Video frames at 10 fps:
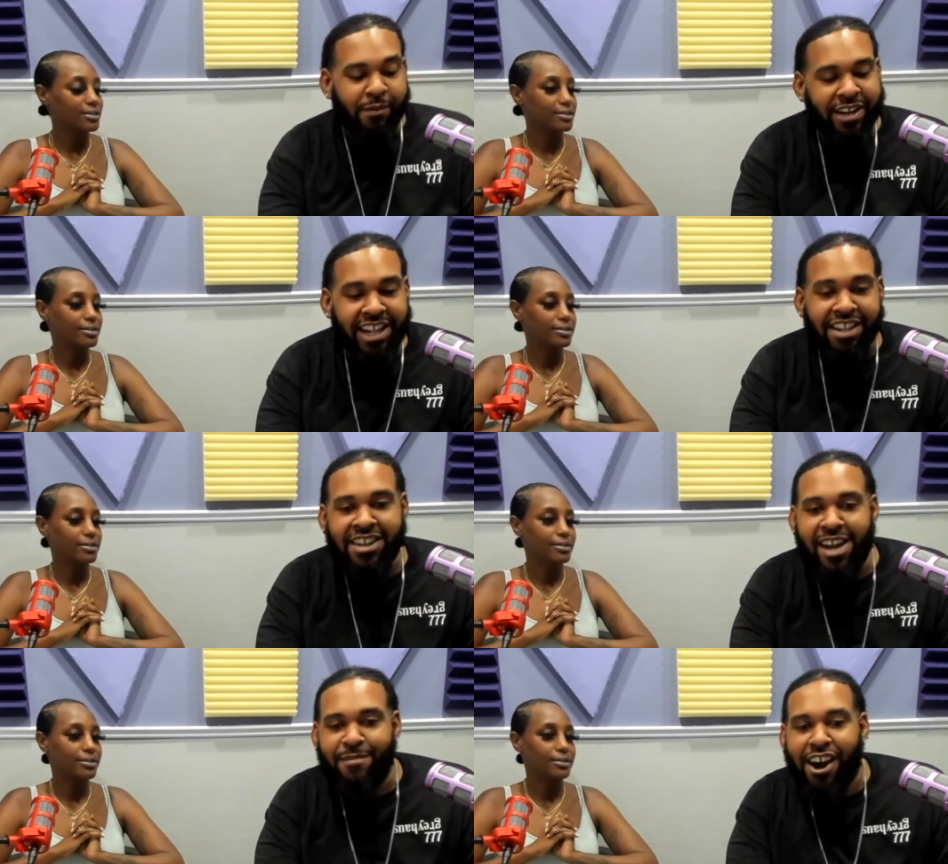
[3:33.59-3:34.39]
Speaker 1: run out of
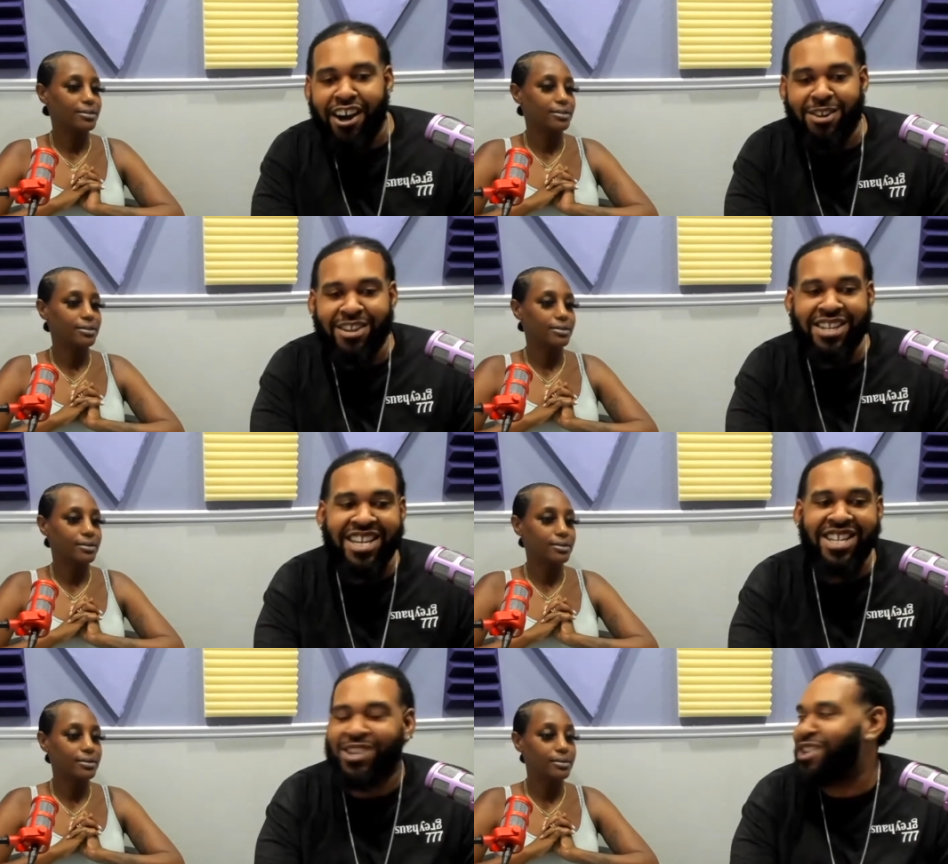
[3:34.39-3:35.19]
time. All right, so let's
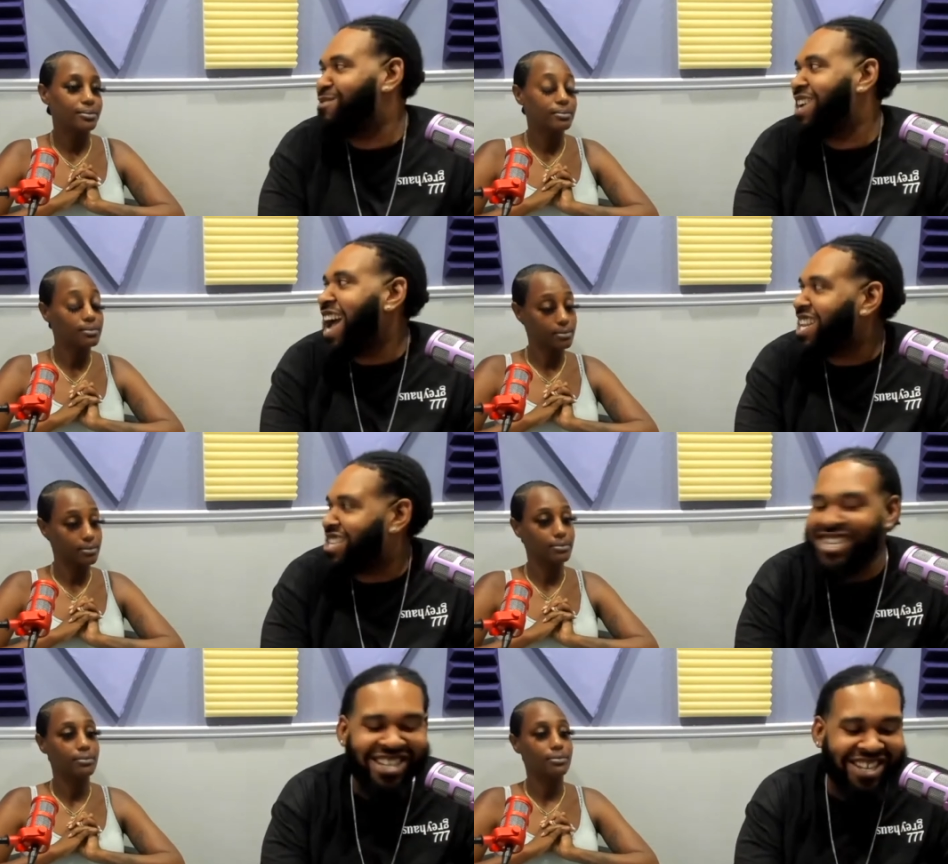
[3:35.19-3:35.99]
get to the
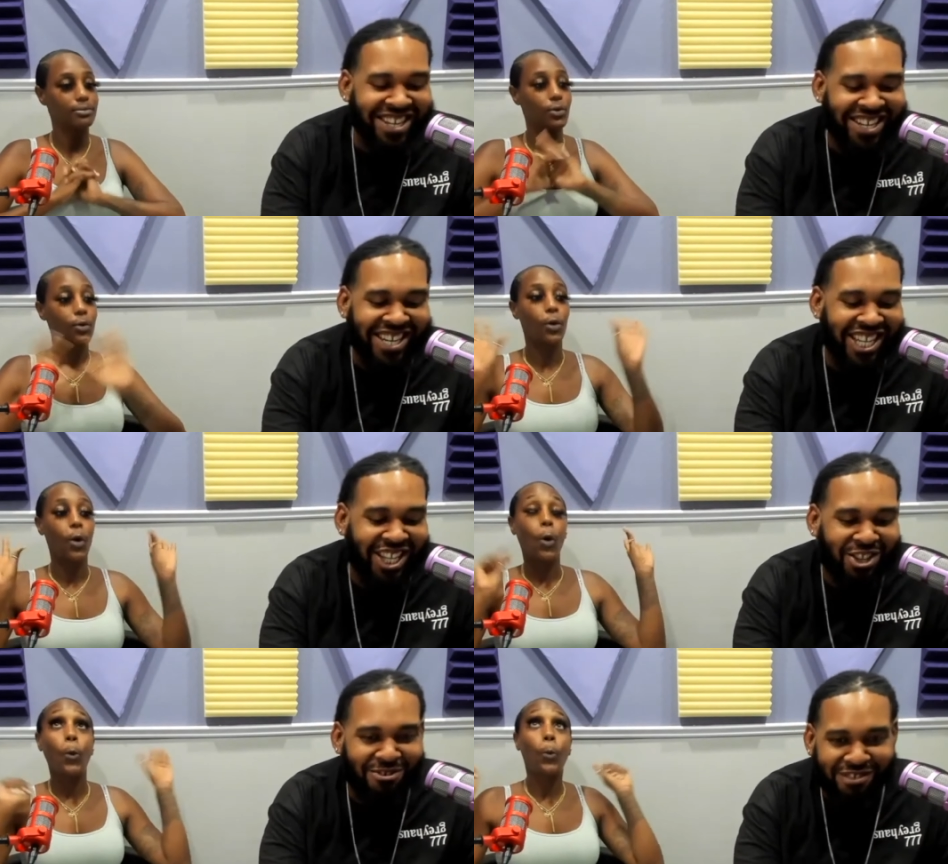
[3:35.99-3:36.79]
reactions. Let's
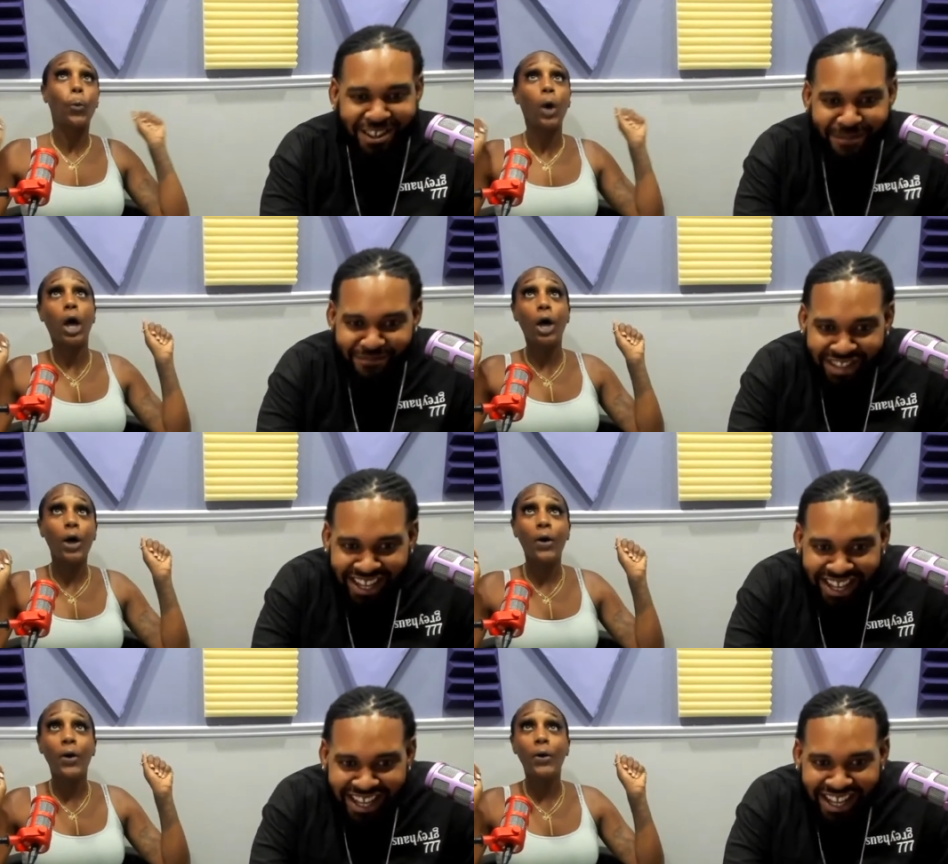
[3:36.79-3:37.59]
get to it.
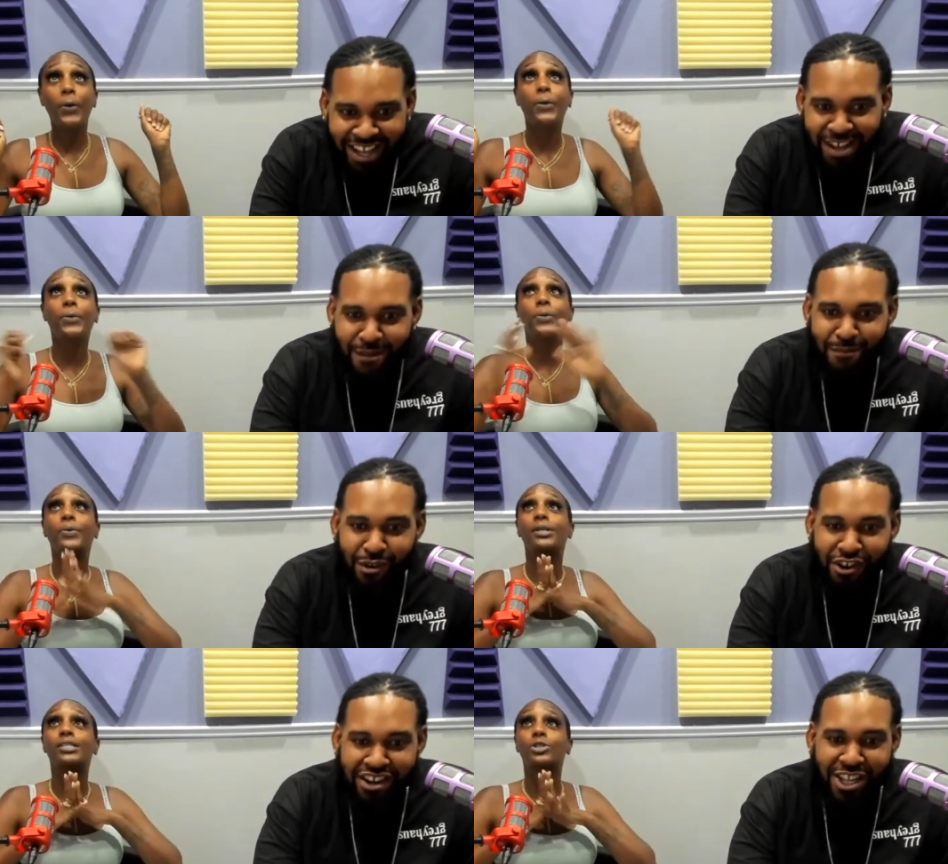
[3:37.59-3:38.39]
Woo!
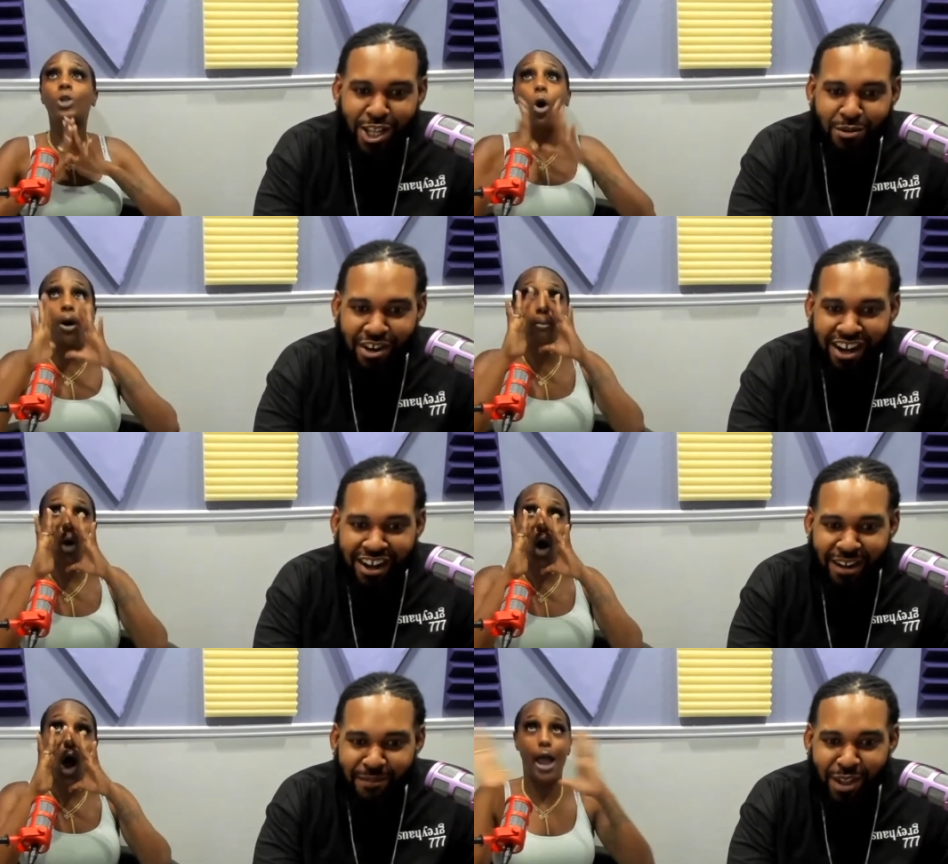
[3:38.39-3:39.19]
Boris, Stone you
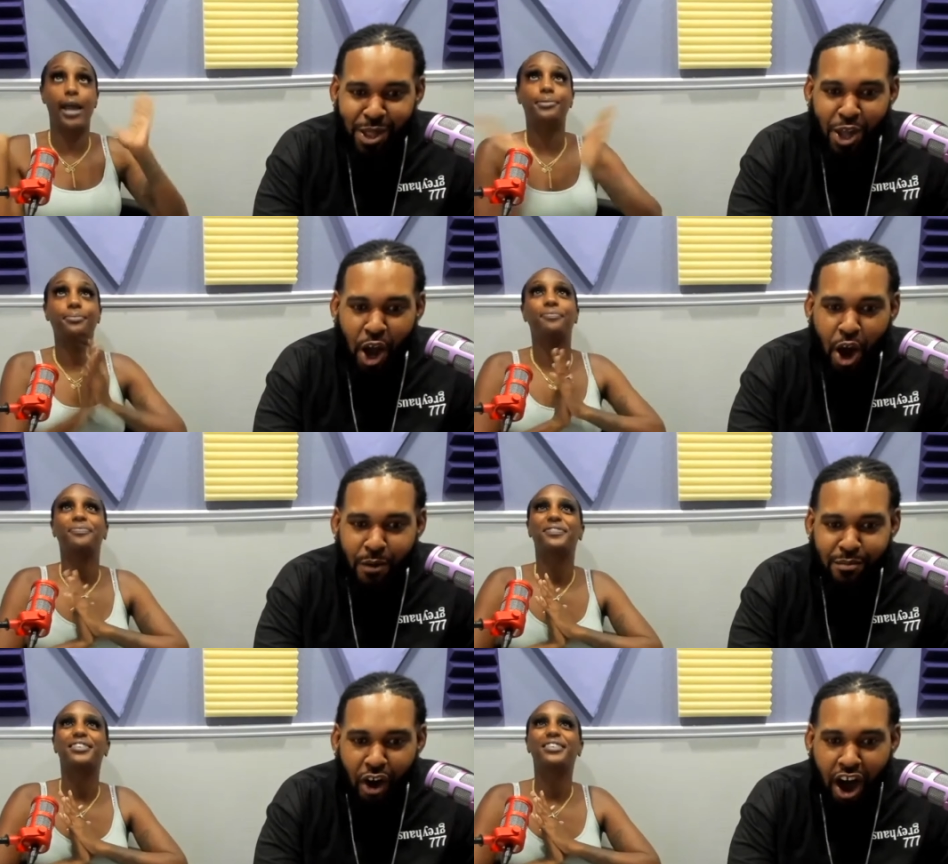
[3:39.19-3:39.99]
are up.
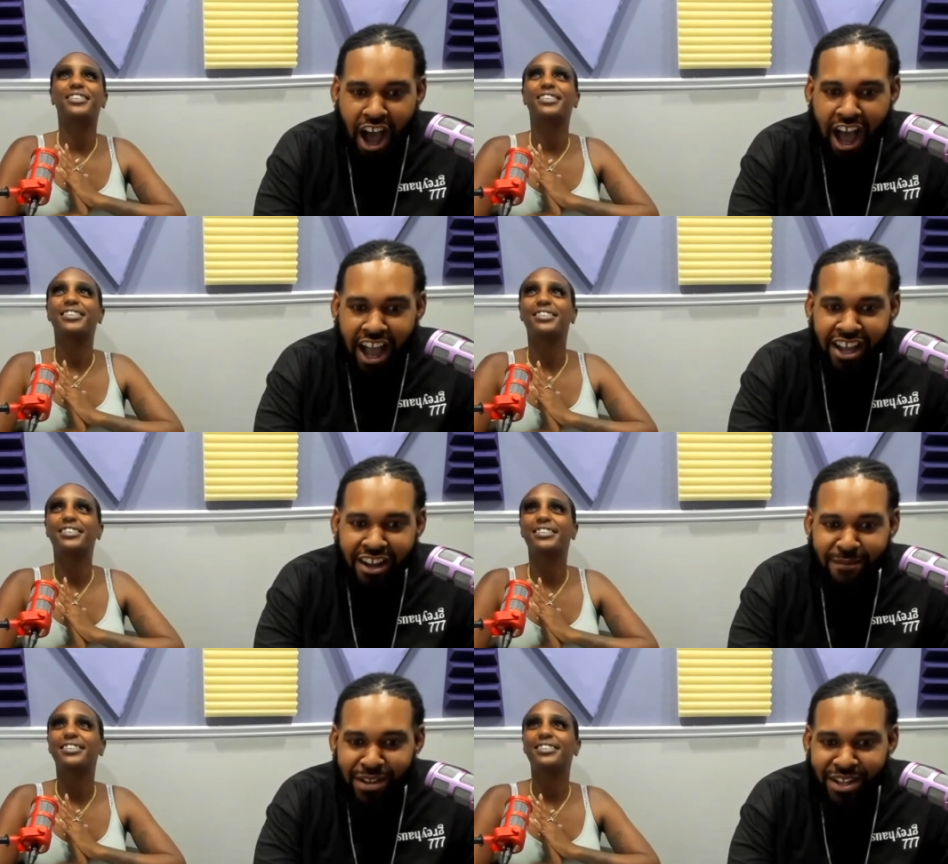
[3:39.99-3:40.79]
Stonebwoy.
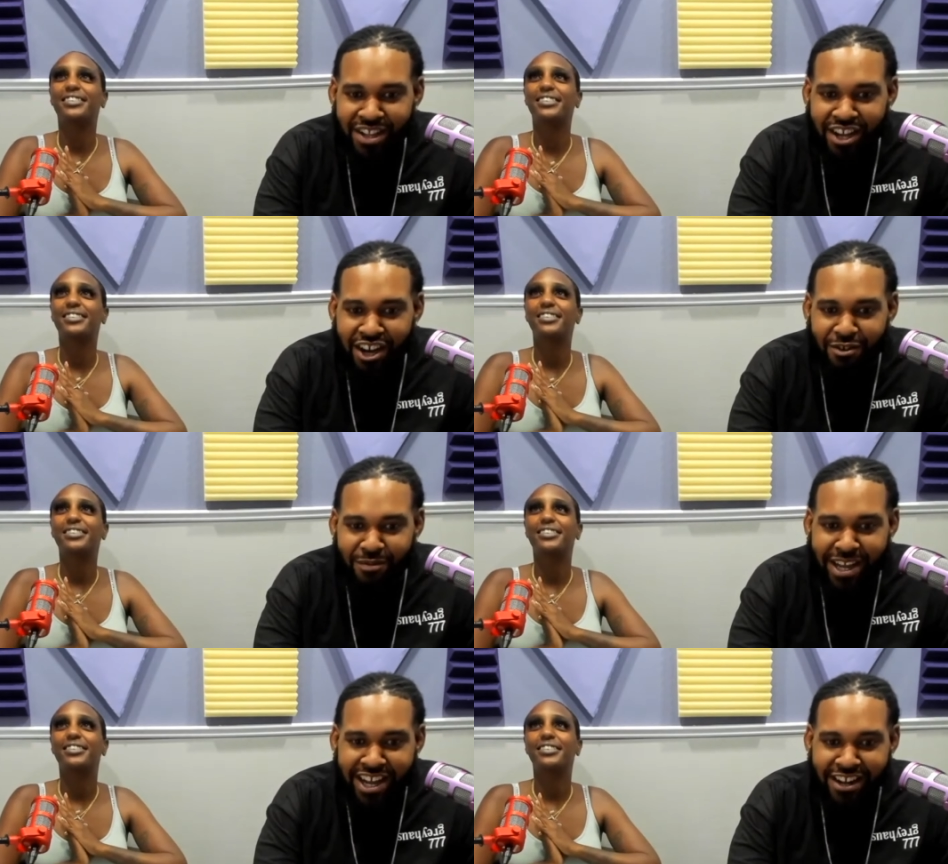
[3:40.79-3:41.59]
Let's go,
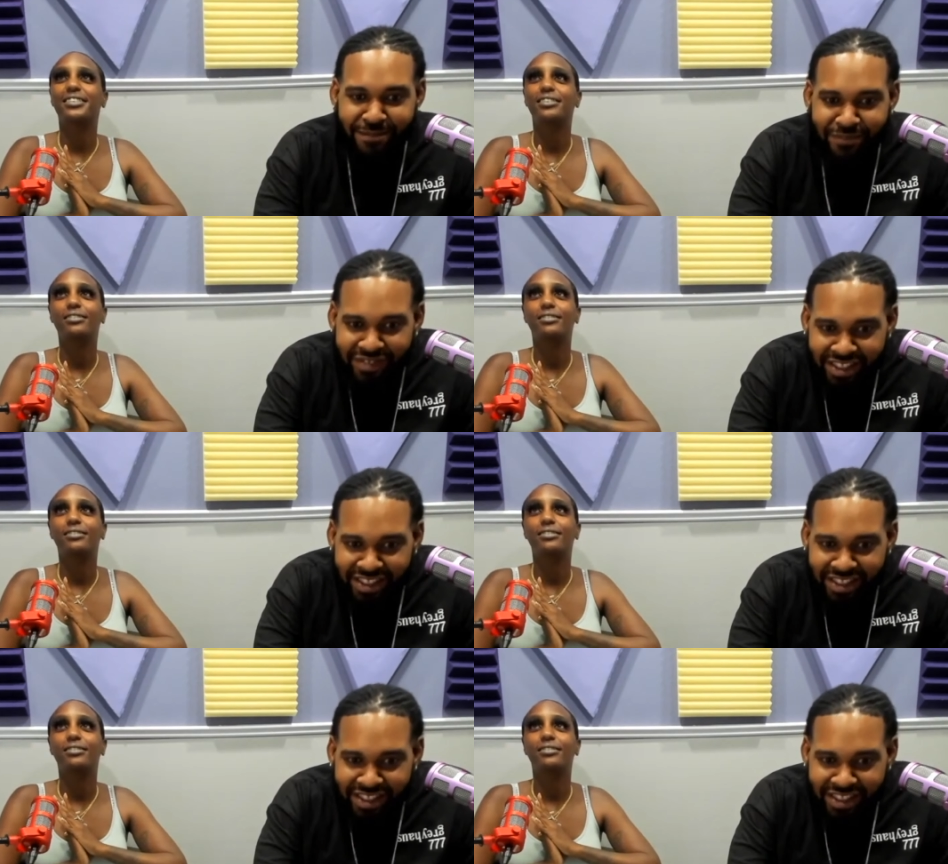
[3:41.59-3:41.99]
man.